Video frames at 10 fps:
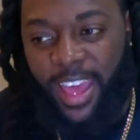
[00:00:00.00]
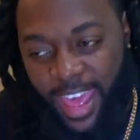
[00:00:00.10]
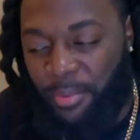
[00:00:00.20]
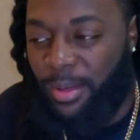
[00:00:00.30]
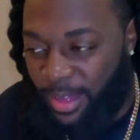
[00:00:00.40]

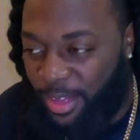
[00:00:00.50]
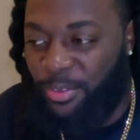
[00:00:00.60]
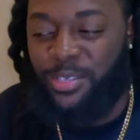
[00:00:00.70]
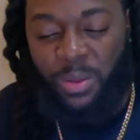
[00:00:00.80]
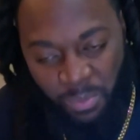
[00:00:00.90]
at my
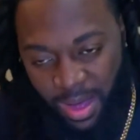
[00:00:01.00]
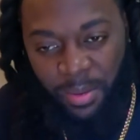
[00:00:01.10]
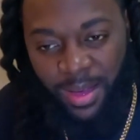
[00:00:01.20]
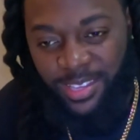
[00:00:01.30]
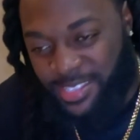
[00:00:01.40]
house,
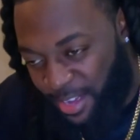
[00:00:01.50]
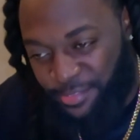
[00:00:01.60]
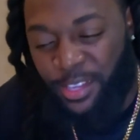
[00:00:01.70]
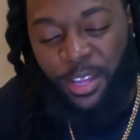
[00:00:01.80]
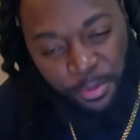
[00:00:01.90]
by
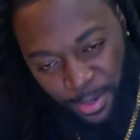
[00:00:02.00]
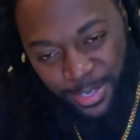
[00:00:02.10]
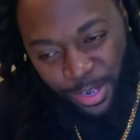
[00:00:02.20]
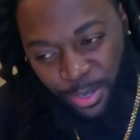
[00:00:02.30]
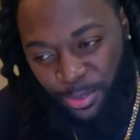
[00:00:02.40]
myself with
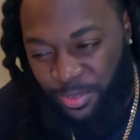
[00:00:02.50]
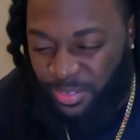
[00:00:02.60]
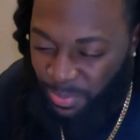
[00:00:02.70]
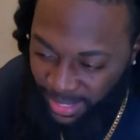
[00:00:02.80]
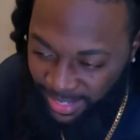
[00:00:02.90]
the
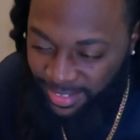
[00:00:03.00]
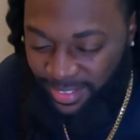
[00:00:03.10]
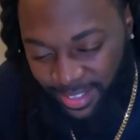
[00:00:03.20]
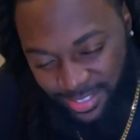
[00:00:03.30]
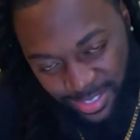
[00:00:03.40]
hose, but
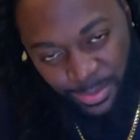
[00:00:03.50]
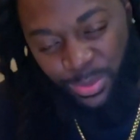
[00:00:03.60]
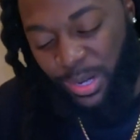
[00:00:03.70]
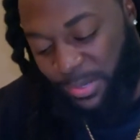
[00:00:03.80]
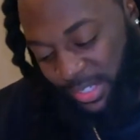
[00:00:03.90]
it's a
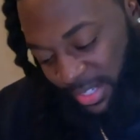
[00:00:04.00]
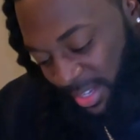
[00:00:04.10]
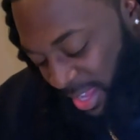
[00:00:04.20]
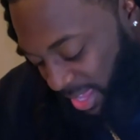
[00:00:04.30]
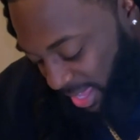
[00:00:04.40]

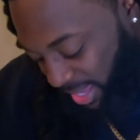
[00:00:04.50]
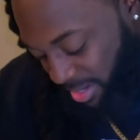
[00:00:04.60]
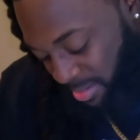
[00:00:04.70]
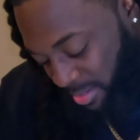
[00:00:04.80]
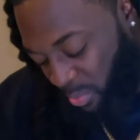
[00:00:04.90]
subscription. And
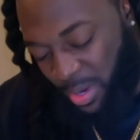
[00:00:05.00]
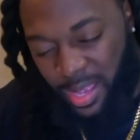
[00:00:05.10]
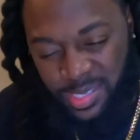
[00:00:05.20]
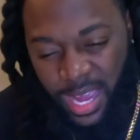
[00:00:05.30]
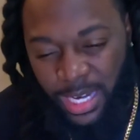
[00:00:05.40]
when I
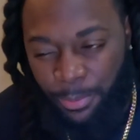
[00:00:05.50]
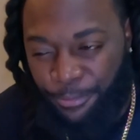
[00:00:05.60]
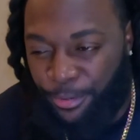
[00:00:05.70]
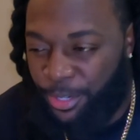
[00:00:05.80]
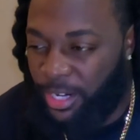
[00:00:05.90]
signed up
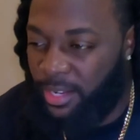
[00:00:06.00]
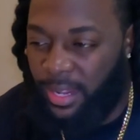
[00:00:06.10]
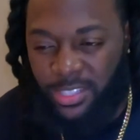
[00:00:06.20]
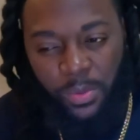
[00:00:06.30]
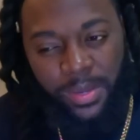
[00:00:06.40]
for it, they
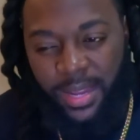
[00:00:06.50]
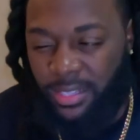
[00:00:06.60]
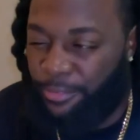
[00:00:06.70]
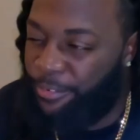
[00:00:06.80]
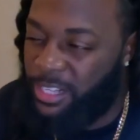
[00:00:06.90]
told me
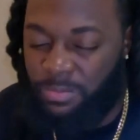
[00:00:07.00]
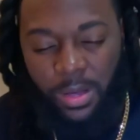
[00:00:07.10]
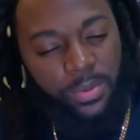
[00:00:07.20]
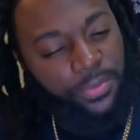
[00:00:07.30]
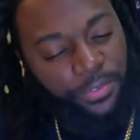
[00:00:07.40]
like the first
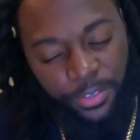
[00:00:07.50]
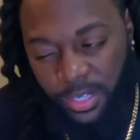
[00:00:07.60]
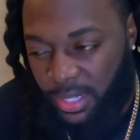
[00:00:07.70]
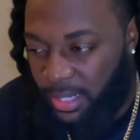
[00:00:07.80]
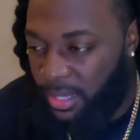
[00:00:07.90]
month was
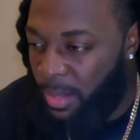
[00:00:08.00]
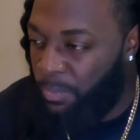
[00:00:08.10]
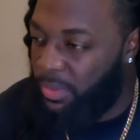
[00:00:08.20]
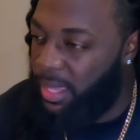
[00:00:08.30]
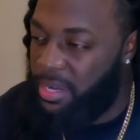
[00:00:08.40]
free
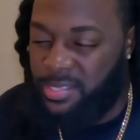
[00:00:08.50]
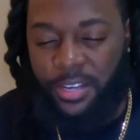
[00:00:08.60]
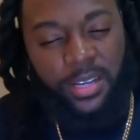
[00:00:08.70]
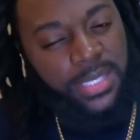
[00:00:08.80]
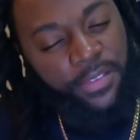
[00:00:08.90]
and it's
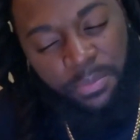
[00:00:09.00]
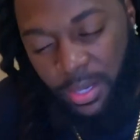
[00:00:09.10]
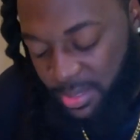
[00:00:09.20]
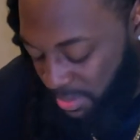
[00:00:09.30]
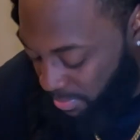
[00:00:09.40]
37
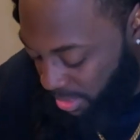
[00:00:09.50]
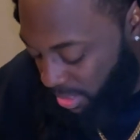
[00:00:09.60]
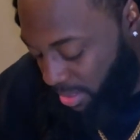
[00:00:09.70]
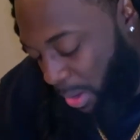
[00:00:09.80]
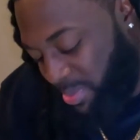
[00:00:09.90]
bucks a
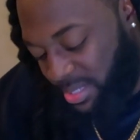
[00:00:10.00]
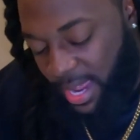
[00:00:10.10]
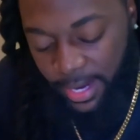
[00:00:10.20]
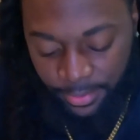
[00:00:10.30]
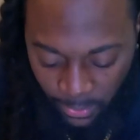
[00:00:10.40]
month. I was
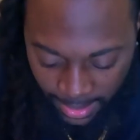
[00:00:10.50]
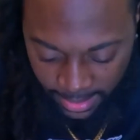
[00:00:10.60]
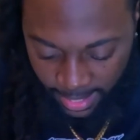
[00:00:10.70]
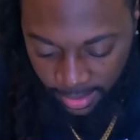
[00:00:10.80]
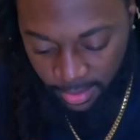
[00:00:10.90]
like, why
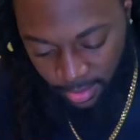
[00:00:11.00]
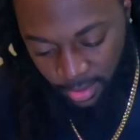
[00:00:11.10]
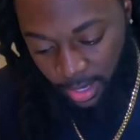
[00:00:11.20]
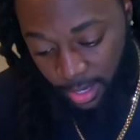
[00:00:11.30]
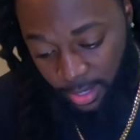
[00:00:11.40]
not?
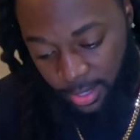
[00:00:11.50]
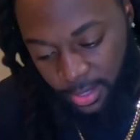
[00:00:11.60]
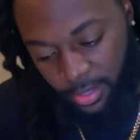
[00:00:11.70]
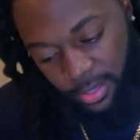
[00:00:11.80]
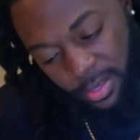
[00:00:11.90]

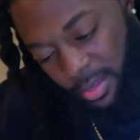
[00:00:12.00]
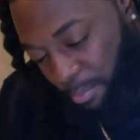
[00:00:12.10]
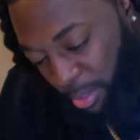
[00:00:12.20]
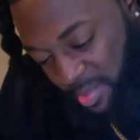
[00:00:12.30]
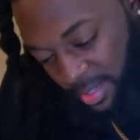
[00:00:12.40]
Uh,
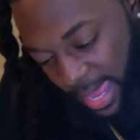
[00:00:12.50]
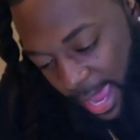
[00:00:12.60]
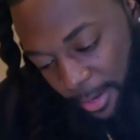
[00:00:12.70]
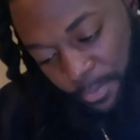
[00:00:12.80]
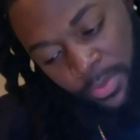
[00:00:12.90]
but it's a
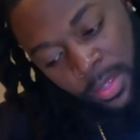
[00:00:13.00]
lot.